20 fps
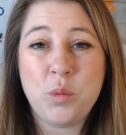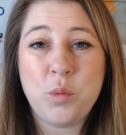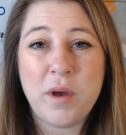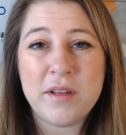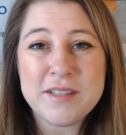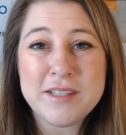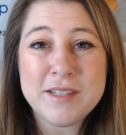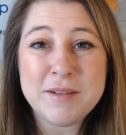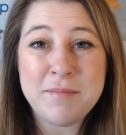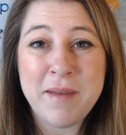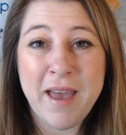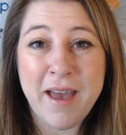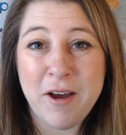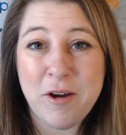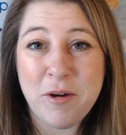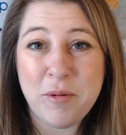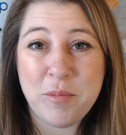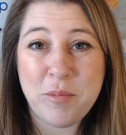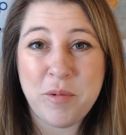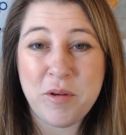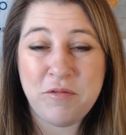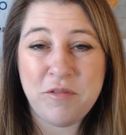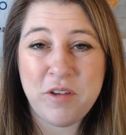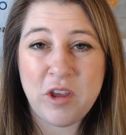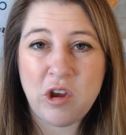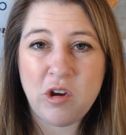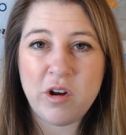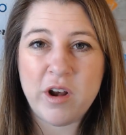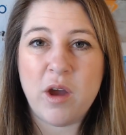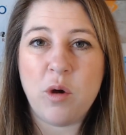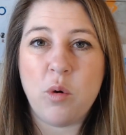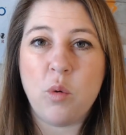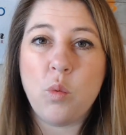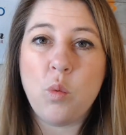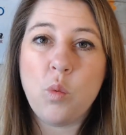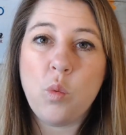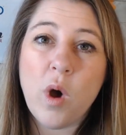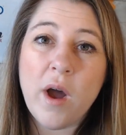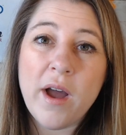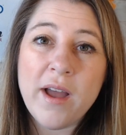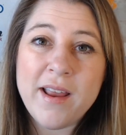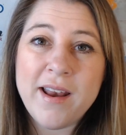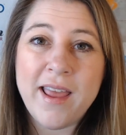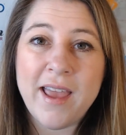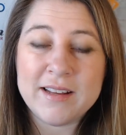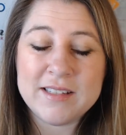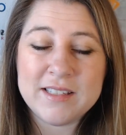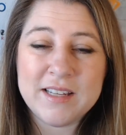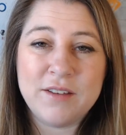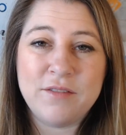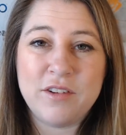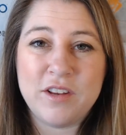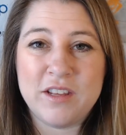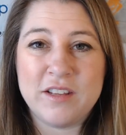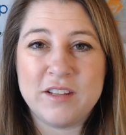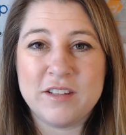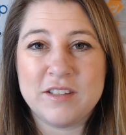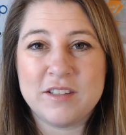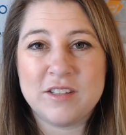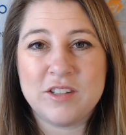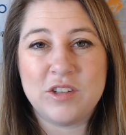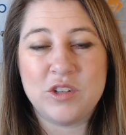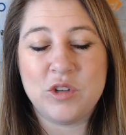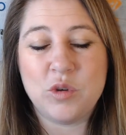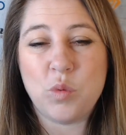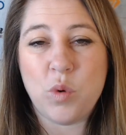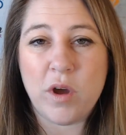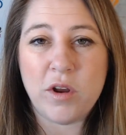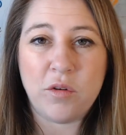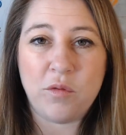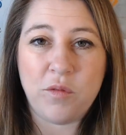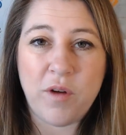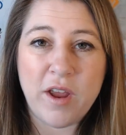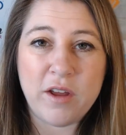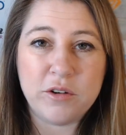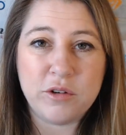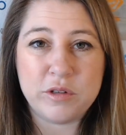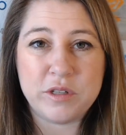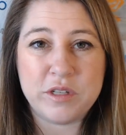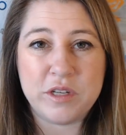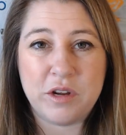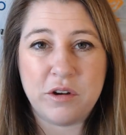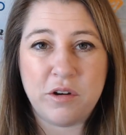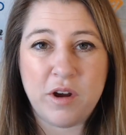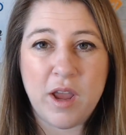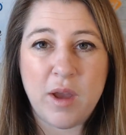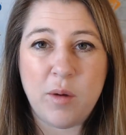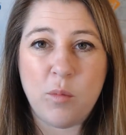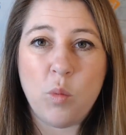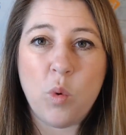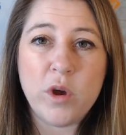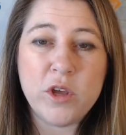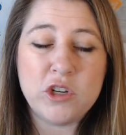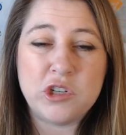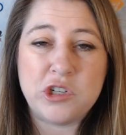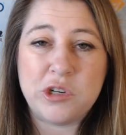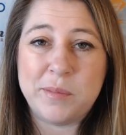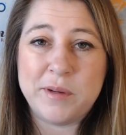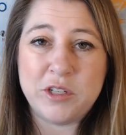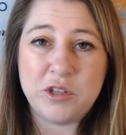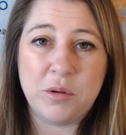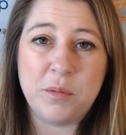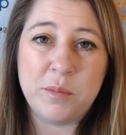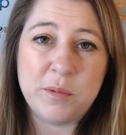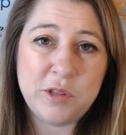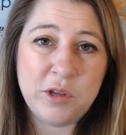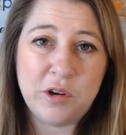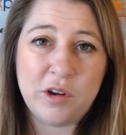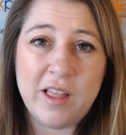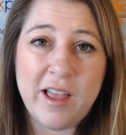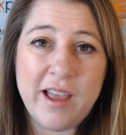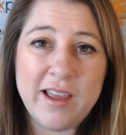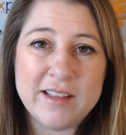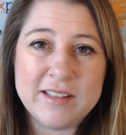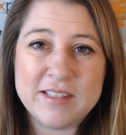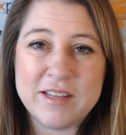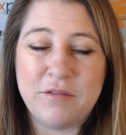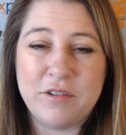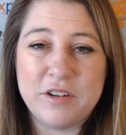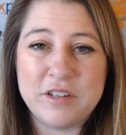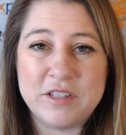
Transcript: want some help with figuring out what activities you want around your CRM, what you should be doing with your clients every